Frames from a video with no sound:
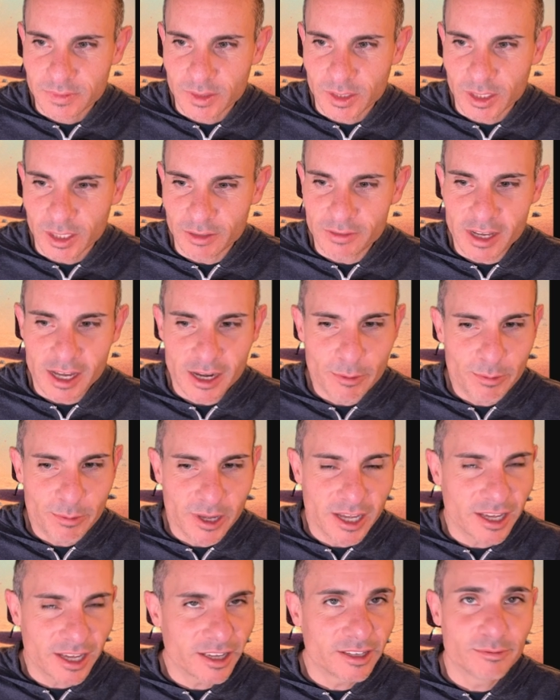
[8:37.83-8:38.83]
You've got a
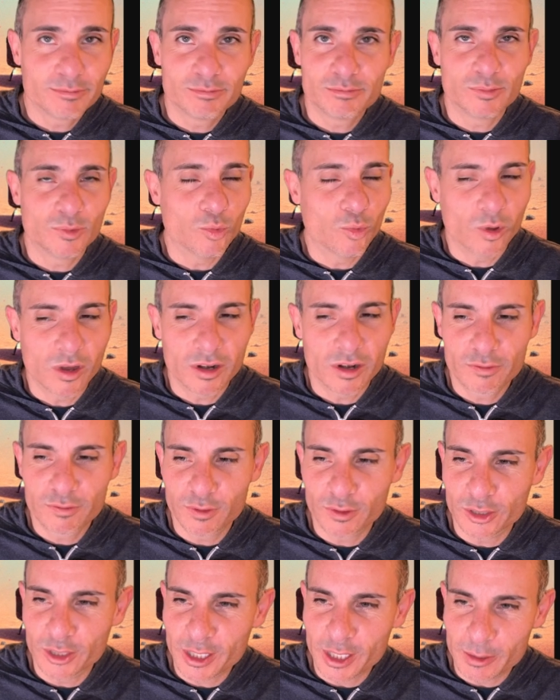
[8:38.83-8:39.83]
pig,
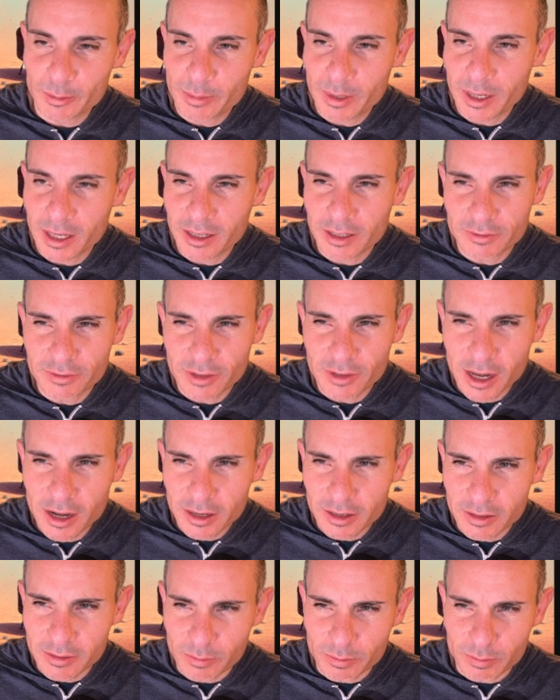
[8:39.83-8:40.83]
wonderful looking pig. You've got
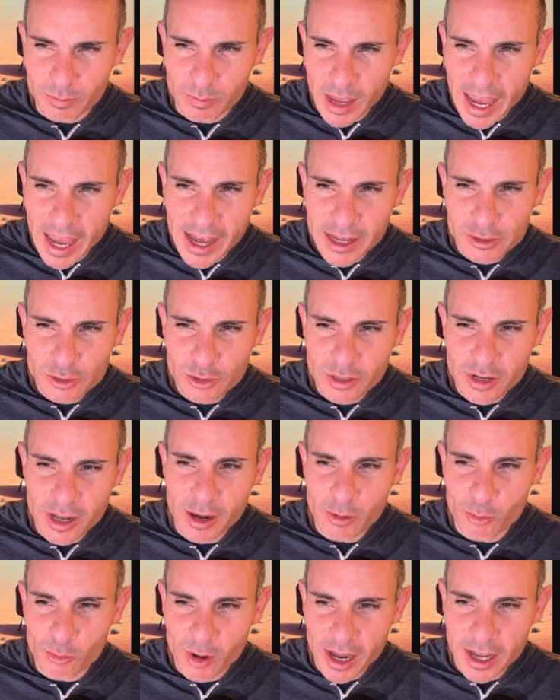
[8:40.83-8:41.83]
an
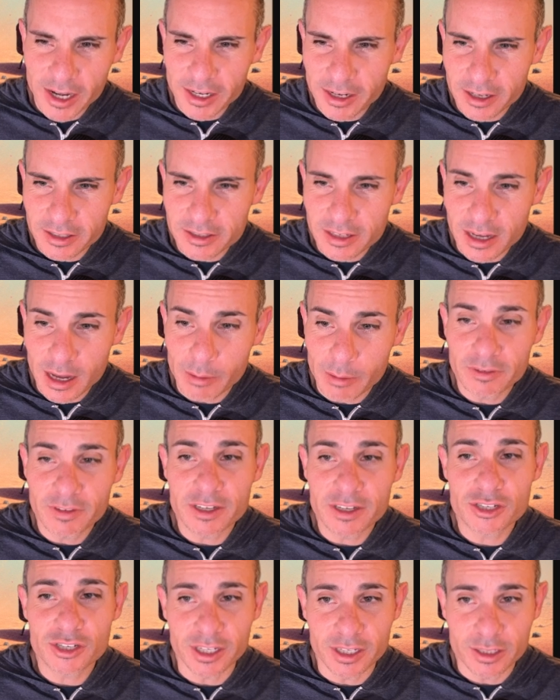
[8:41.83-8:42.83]
astronaut riding on top of
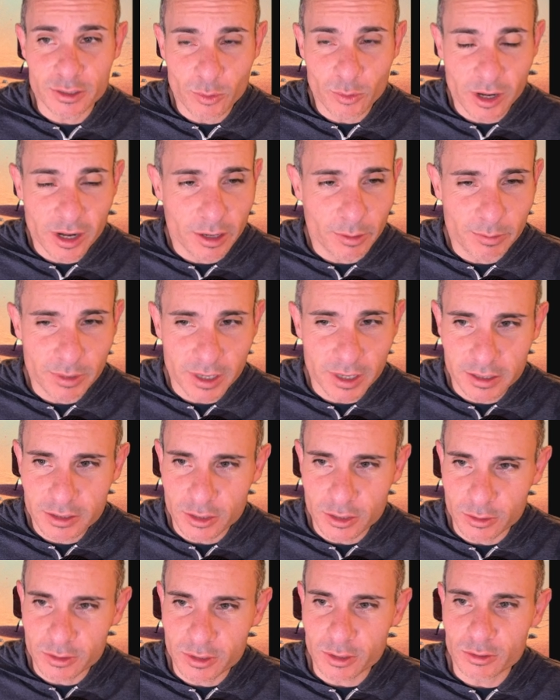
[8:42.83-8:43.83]
it. She is wearing a pink
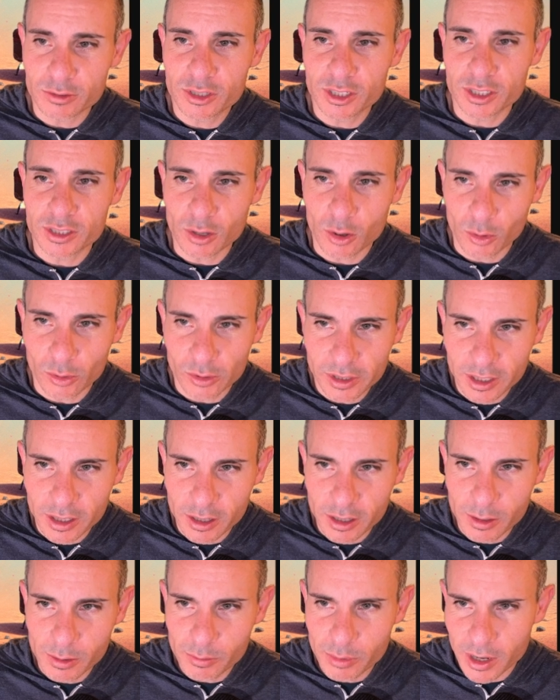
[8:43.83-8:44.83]
tutu. She's holding
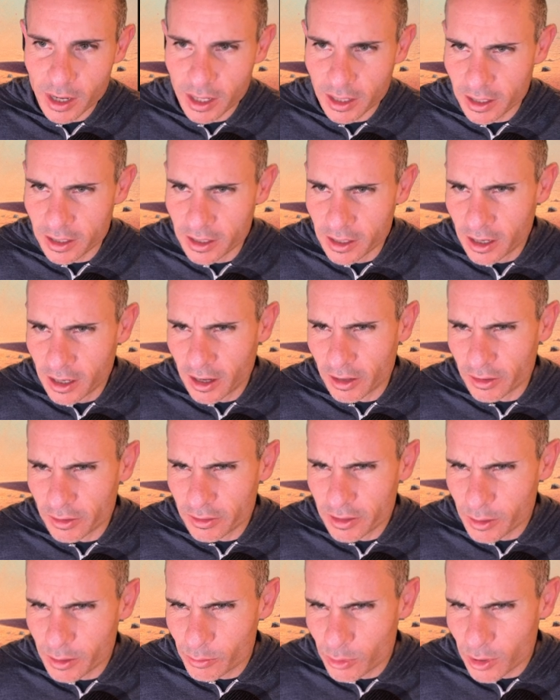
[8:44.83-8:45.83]
an umbrella, although
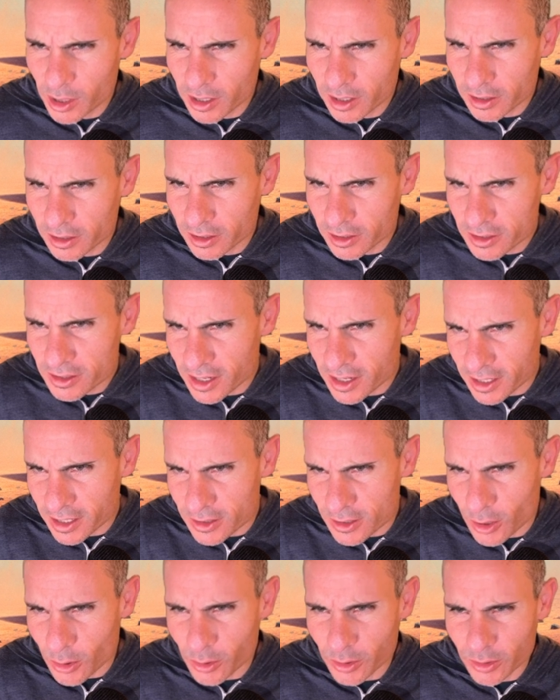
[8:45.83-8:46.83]
the umbrella looks like it's
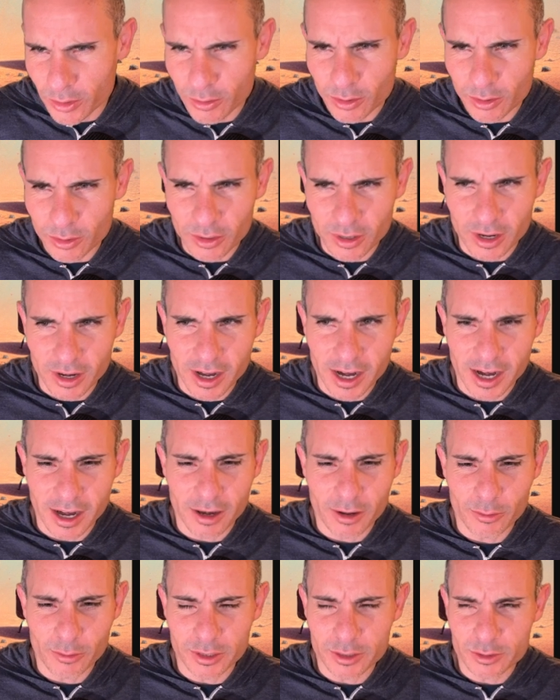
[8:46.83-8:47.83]
going through her
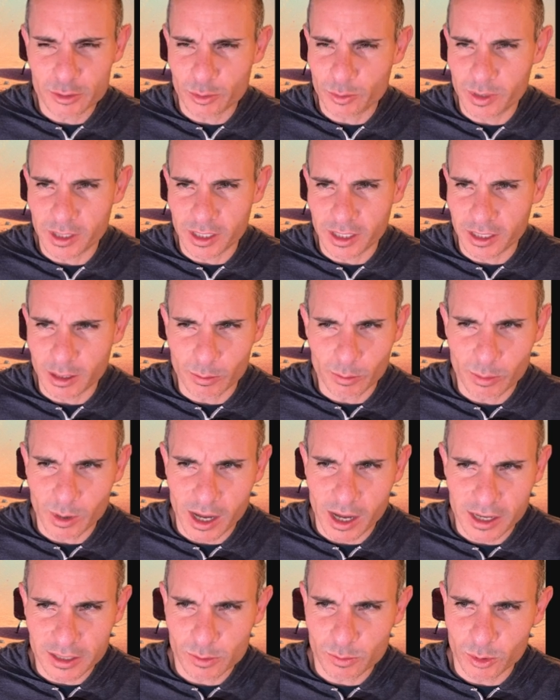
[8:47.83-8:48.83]
hair, which would be
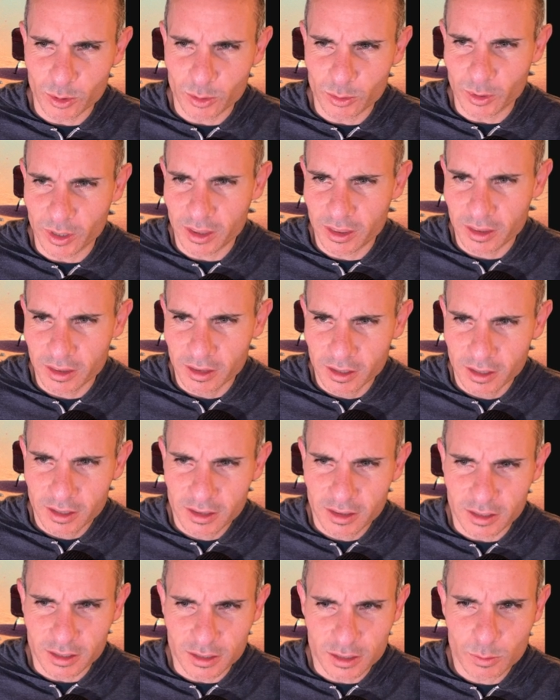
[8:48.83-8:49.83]
impossible with
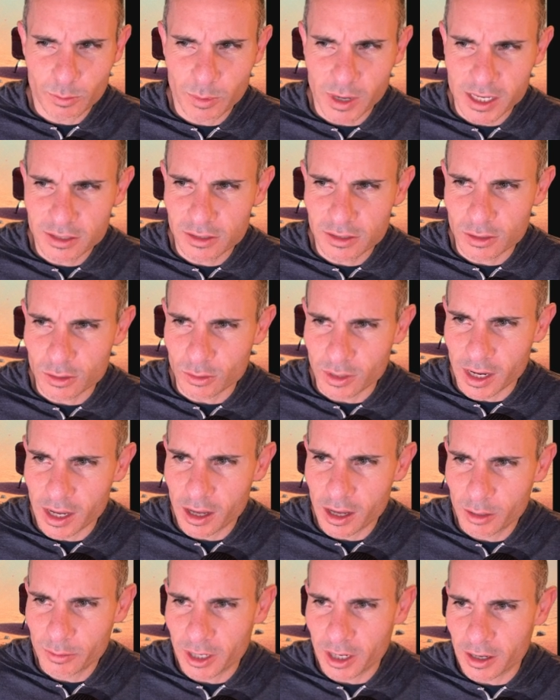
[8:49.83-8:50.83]
the spacesuit and
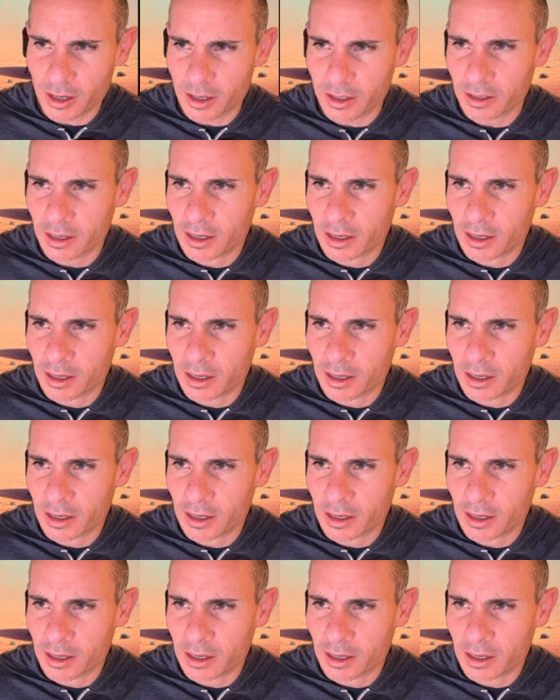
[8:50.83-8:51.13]
helmet on.